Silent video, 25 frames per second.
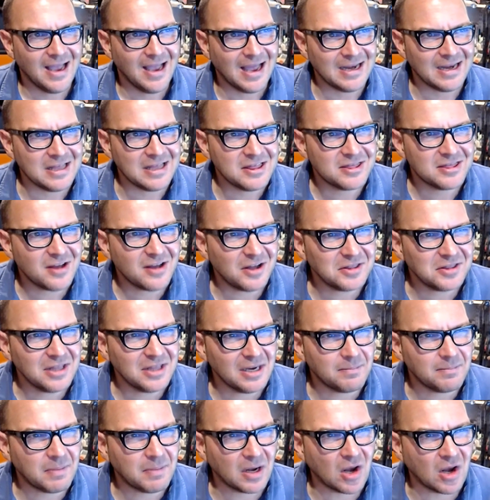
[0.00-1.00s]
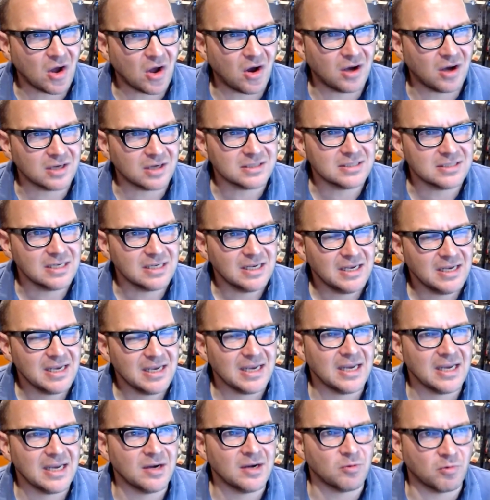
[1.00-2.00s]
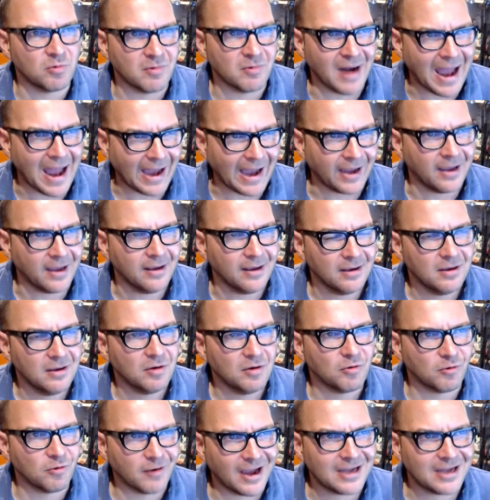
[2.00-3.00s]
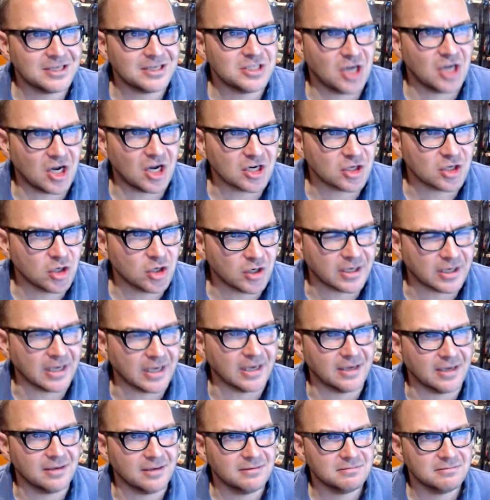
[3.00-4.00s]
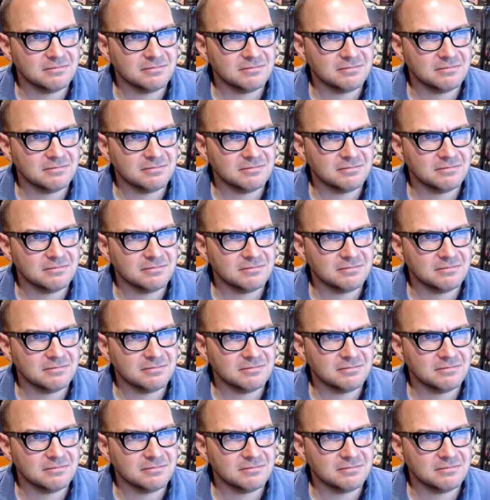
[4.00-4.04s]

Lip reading: And he thought that it belonged in rec.cooking.